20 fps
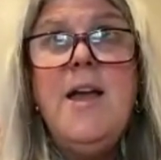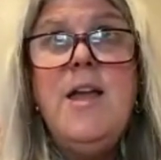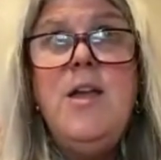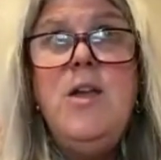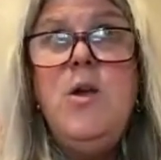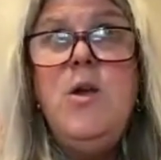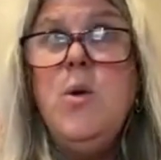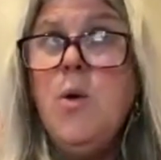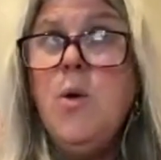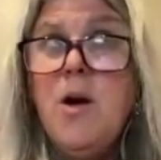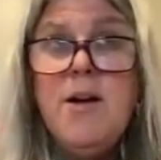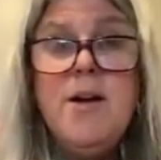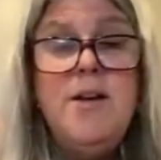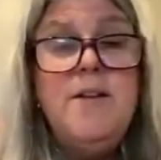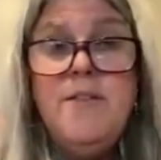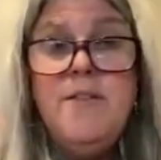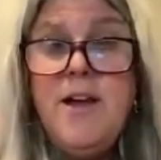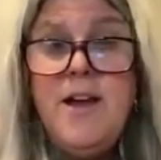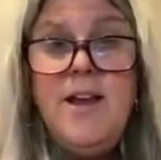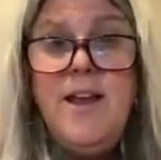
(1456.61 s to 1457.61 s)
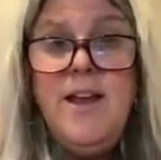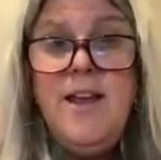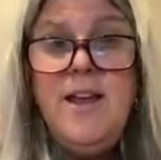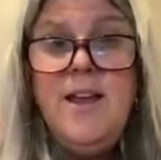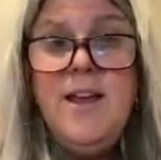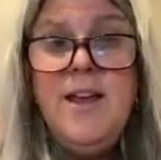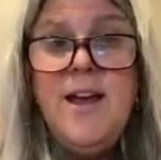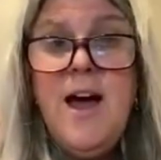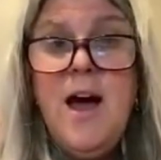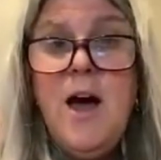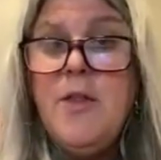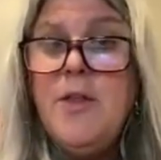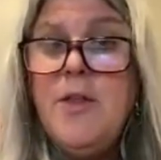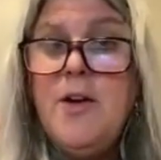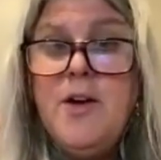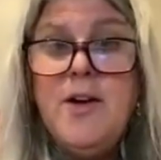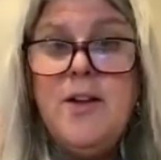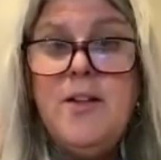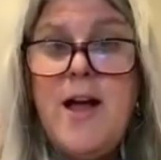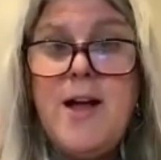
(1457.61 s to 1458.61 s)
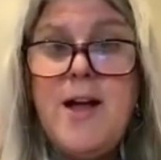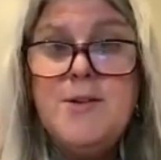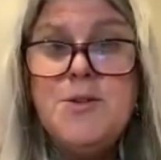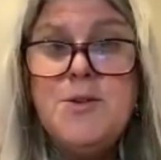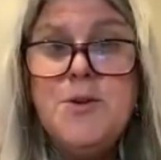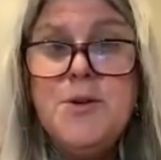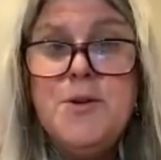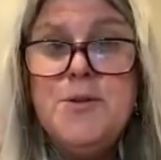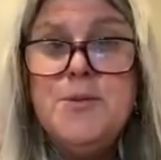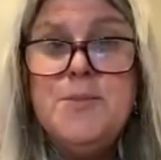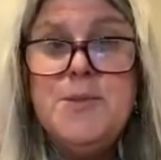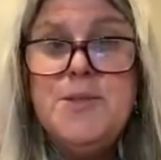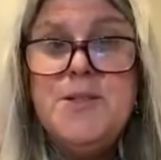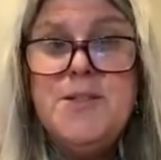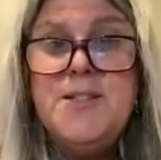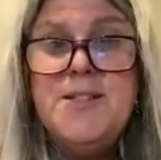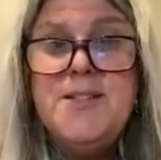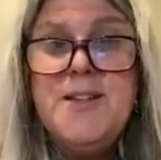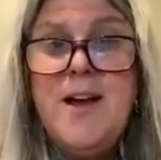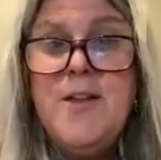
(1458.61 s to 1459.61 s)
you are inviting other classrooms,